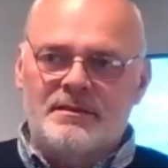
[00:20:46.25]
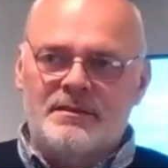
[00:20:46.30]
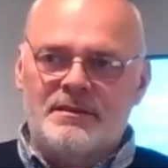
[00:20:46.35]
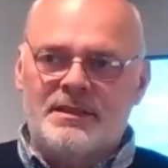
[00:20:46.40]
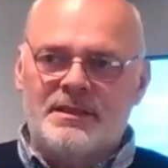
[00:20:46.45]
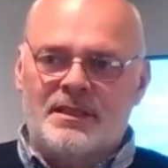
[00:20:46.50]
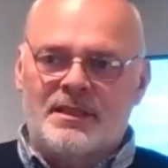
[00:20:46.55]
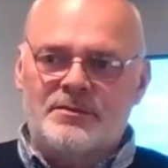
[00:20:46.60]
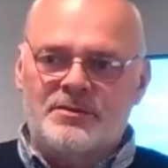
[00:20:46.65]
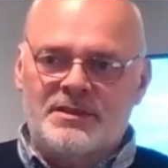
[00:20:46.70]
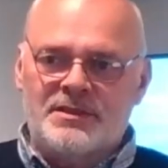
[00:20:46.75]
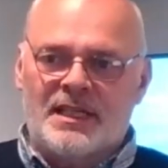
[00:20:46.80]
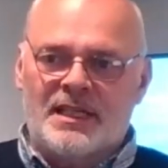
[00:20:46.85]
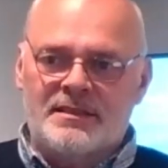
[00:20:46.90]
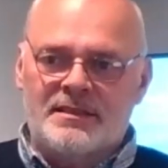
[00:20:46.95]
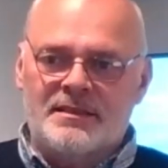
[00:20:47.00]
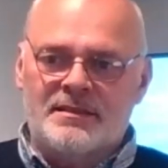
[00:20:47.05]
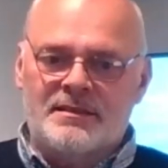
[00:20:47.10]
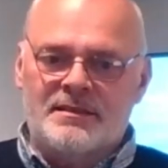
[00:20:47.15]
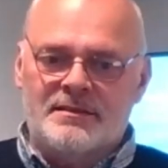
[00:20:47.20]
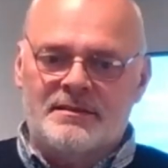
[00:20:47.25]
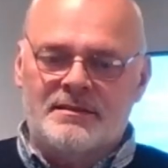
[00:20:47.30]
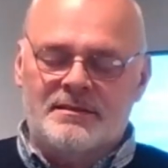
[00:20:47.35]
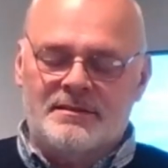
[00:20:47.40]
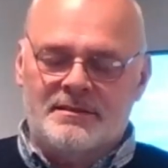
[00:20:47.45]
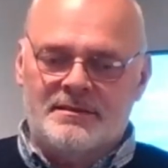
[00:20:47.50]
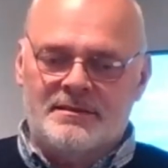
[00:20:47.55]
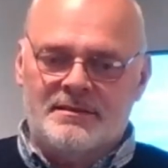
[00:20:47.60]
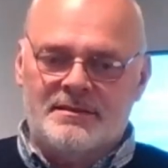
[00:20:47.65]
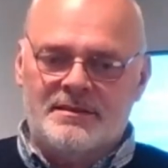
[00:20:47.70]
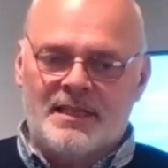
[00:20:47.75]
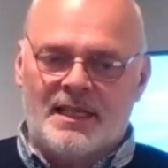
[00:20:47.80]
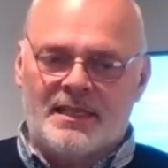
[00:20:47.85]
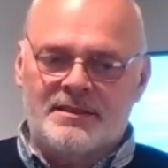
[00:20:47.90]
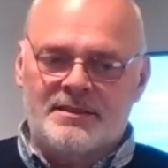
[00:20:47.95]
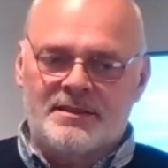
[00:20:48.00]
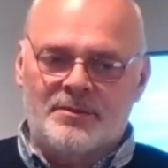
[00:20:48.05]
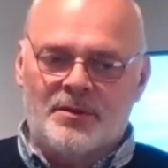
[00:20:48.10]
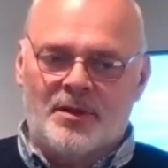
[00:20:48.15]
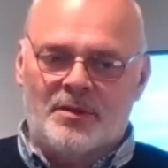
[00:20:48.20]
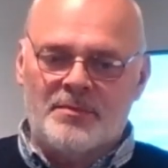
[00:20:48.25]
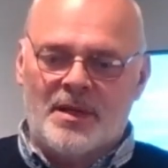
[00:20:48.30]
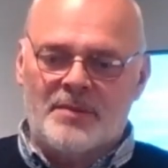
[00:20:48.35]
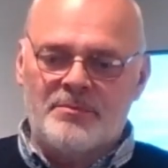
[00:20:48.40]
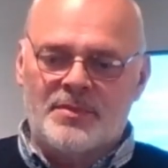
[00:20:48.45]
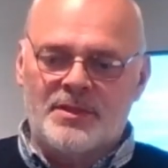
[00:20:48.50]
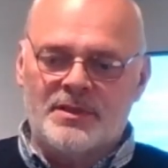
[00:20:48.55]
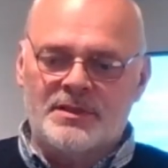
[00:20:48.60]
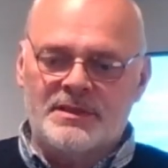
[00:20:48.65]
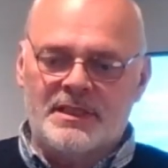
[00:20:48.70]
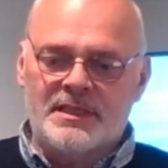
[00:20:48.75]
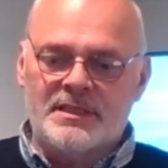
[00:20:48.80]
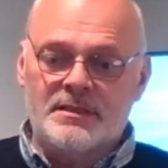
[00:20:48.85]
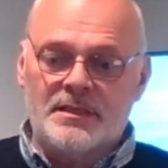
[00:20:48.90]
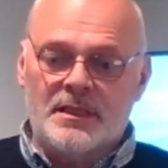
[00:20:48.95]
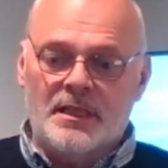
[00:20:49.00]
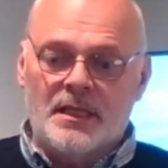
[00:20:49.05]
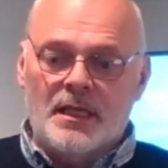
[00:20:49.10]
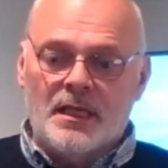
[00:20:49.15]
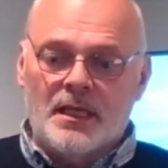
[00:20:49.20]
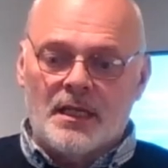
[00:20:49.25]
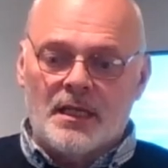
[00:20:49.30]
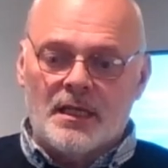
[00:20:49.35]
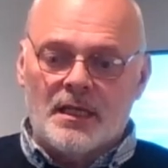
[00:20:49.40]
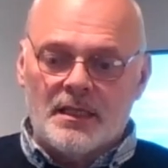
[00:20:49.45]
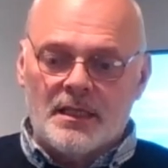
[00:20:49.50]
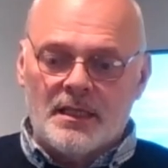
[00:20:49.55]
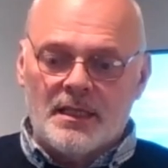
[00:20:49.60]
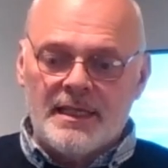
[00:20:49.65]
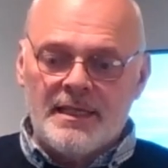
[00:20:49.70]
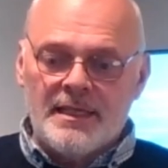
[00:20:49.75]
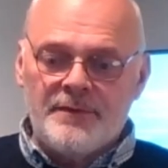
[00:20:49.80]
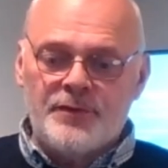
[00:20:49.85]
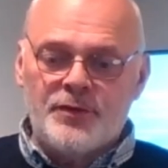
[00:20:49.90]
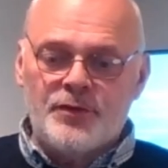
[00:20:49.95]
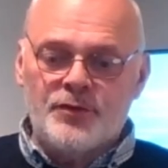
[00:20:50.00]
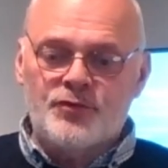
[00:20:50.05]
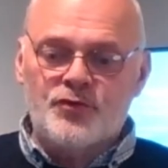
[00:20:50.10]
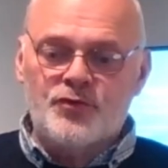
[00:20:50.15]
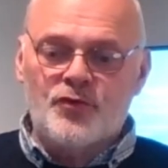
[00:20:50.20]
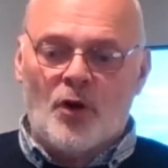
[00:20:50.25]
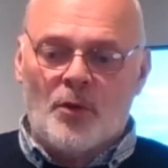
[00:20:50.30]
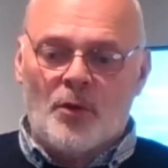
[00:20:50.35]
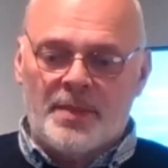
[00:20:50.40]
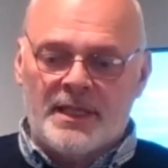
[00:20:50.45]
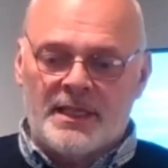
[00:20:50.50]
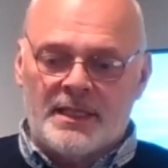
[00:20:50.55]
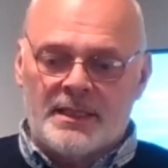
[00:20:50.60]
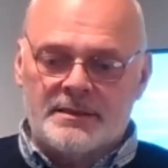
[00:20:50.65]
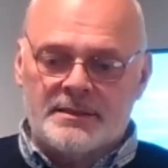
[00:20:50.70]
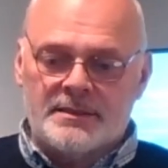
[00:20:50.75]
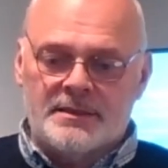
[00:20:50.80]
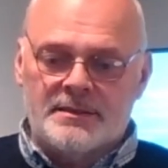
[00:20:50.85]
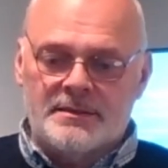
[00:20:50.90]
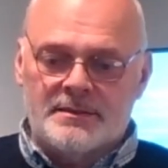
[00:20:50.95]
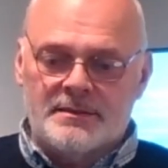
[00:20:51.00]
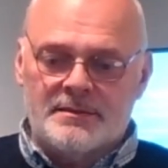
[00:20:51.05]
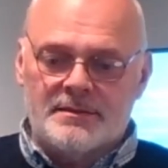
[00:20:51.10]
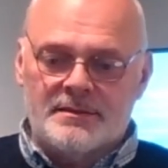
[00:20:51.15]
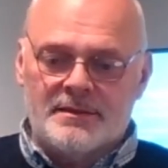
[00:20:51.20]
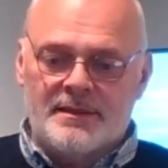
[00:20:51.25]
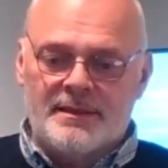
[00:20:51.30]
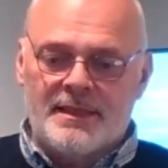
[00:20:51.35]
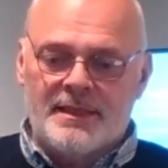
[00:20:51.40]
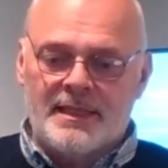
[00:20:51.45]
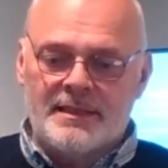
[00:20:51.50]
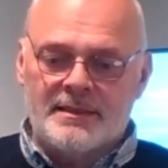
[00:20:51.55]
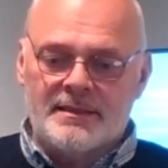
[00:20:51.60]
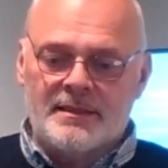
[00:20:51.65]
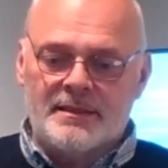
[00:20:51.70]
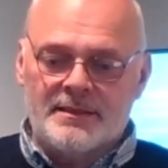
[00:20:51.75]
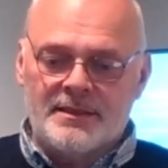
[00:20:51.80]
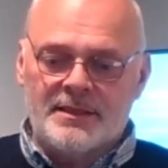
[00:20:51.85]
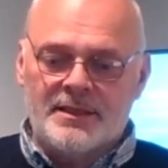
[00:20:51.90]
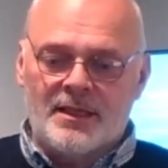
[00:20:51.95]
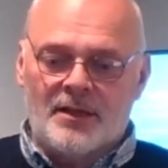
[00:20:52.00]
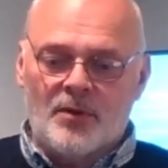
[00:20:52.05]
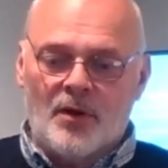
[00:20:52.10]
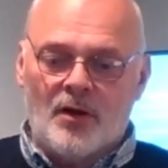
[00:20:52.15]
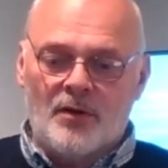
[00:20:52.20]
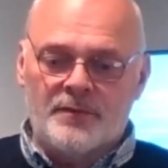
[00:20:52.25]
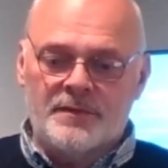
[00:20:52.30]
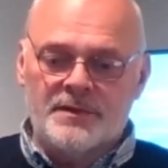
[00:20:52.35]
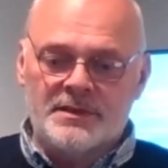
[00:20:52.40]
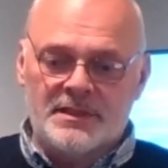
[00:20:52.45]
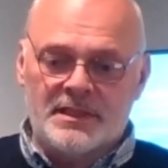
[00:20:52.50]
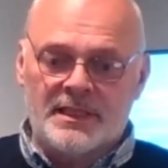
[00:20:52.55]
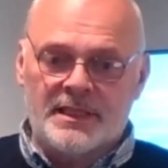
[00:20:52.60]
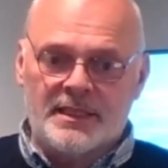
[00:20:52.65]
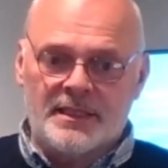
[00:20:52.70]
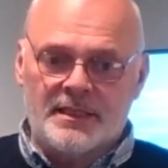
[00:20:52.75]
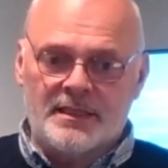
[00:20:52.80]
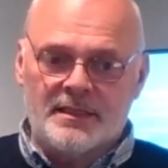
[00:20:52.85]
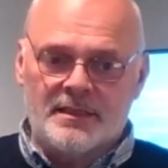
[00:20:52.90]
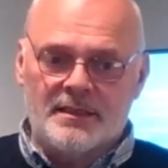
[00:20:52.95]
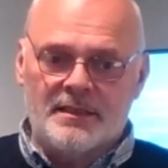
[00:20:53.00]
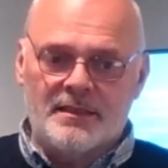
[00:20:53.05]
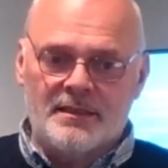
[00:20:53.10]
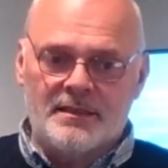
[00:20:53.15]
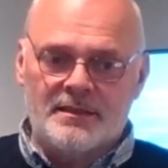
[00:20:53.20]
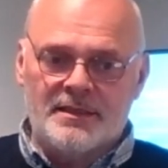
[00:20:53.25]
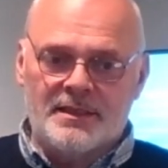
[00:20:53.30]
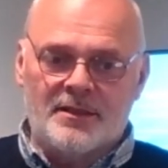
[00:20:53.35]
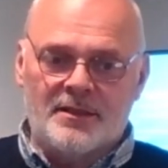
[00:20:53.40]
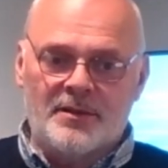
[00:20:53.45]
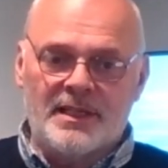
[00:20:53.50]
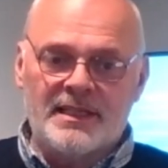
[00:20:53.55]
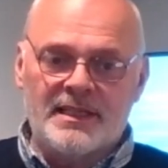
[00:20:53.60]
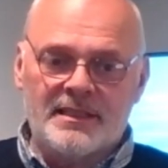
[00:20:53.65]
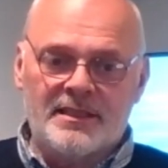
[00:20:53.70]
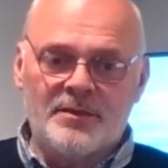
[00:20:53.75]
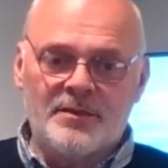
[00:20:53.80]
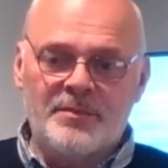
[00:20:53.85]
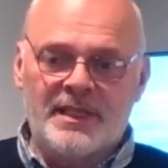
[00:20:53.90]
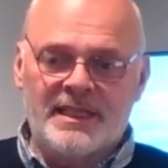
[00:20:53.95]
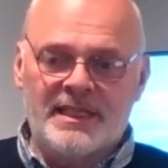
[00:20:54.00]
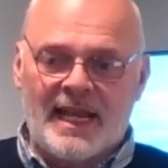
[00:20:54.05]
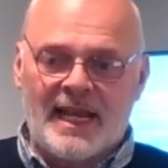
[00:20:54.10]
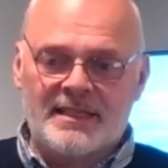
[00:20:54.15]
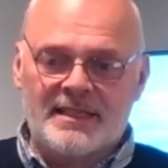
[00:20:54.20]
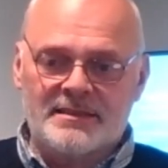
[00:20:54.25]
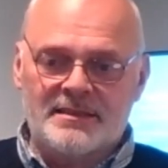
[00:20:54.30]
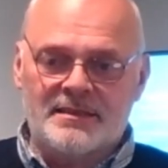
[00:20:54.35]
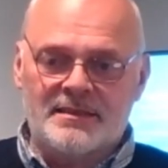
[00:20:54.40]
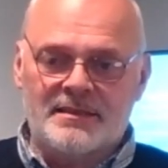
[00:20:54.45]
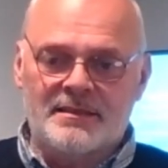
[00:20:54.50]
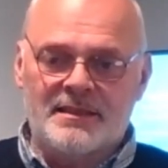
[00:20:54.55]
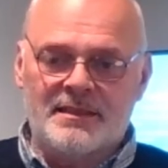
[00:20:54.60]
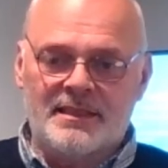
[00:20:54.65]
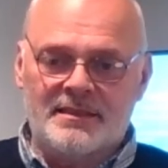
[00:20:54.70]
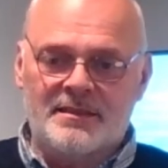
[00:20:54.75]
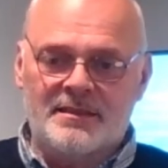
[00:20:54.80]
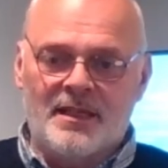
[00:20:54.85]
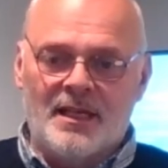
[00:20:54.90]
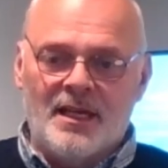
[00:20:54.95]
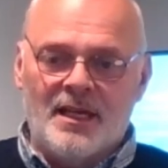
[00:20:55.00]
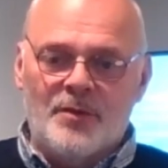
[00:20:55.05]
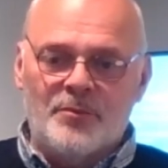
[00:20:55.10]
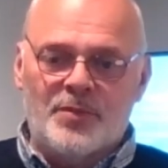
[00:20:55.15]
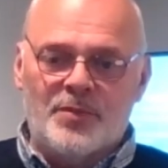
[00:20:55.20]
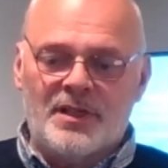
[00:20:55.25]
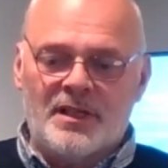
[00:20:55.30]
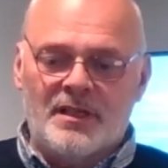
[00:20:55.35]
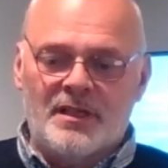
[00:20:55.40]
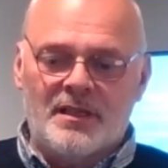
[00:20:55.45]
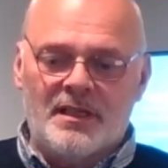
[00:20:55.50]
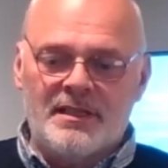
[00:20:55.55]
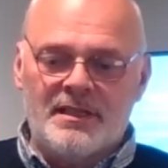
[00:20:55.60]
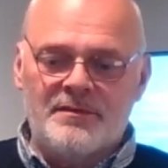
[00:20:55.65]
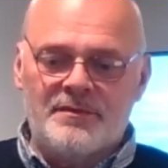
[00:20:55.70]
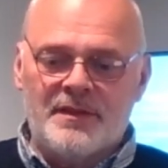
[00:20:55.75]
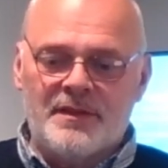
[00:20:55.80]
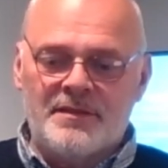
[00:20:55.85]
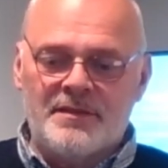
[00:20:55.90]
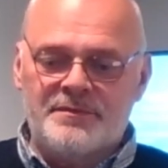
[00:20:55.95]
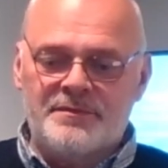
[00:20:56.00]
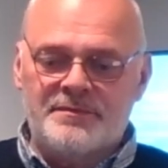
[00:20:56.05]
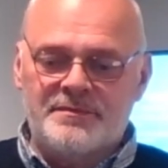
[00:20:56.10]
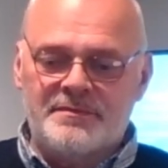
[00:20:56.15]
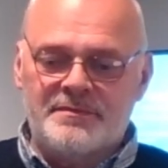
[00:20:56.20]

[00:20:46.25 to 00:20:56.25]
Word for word: you know, say to say to our members is, if you drop it, then you know, obviously, you know, it can be an accident. It, but uh, if if